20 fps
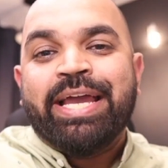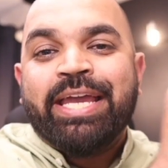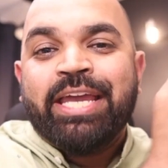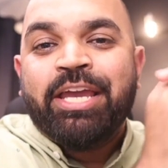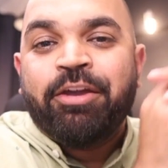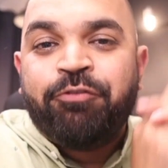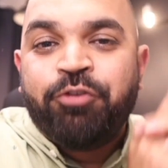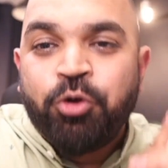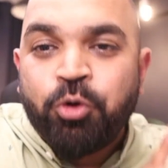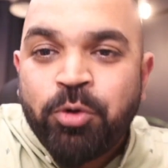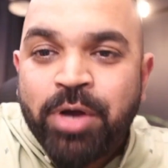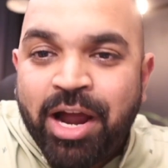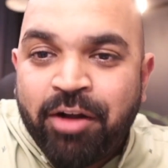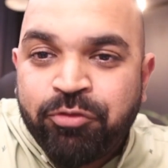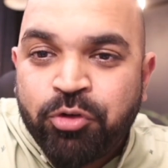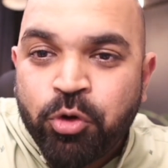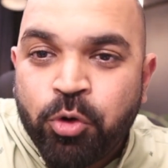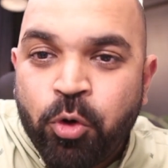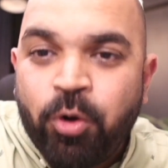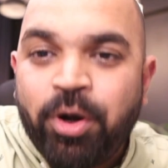If you have
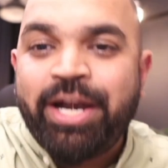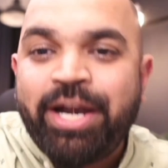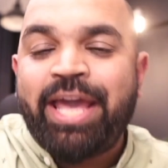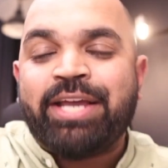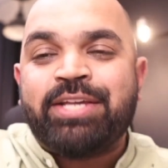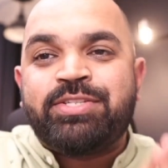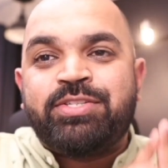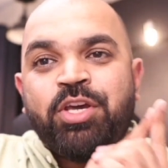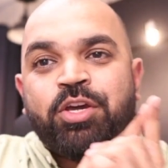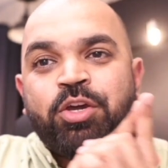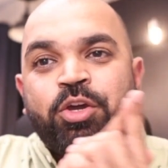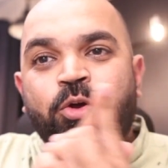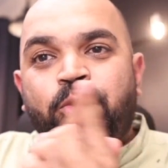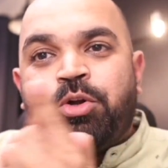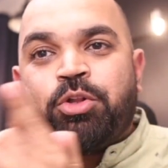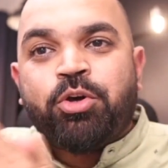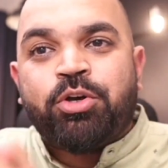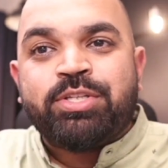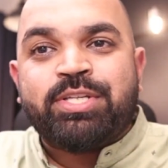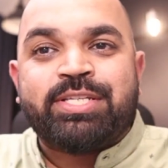to go and execute
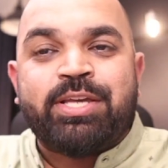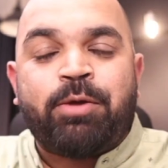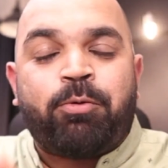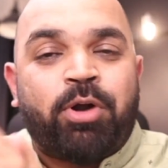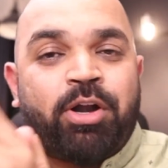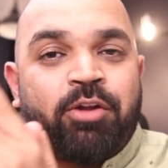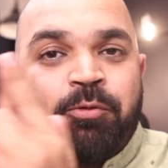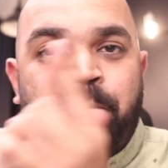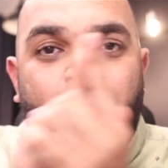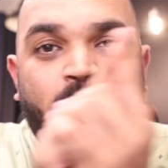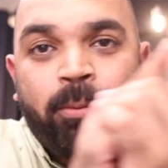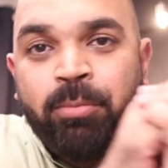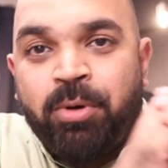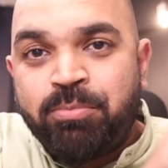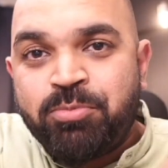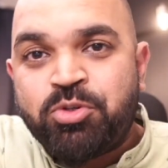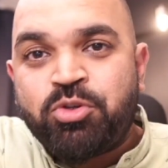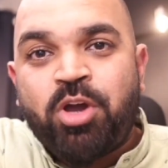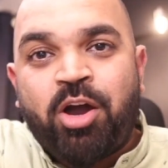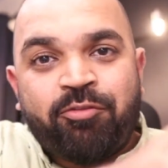those design, whatever
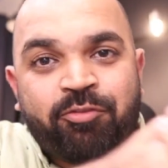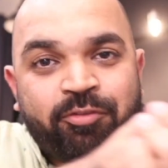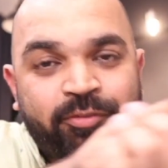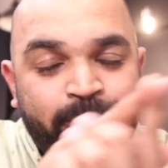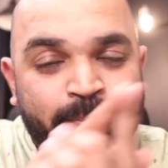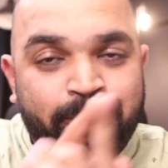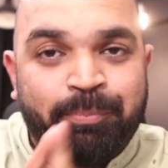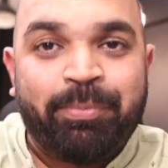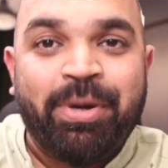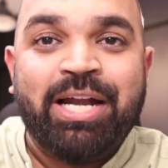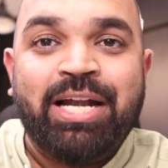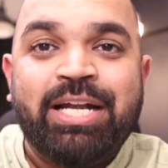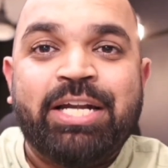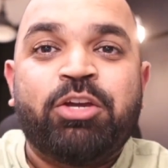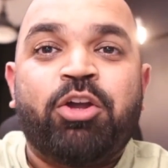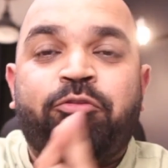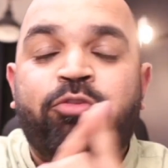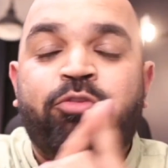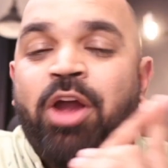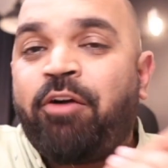problems you have built,
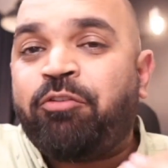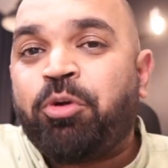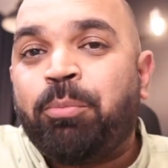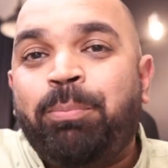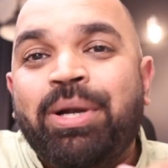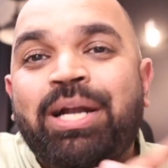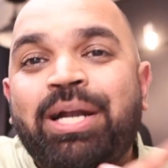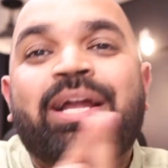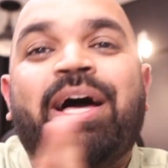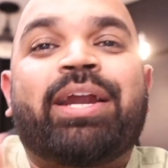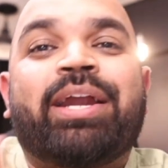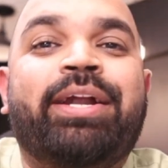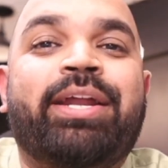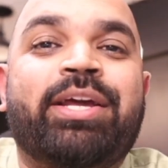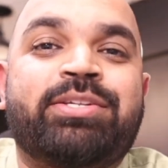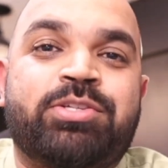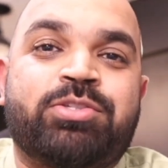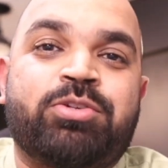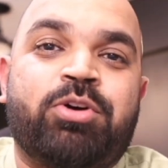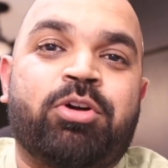if you have to build
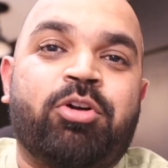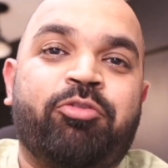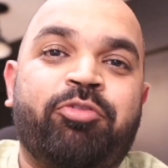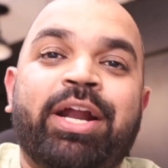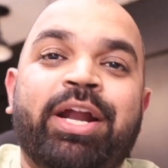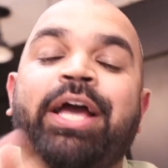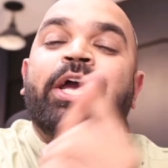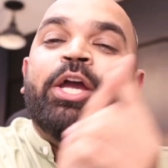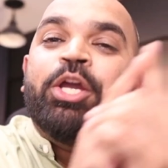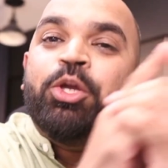architecture sort of it,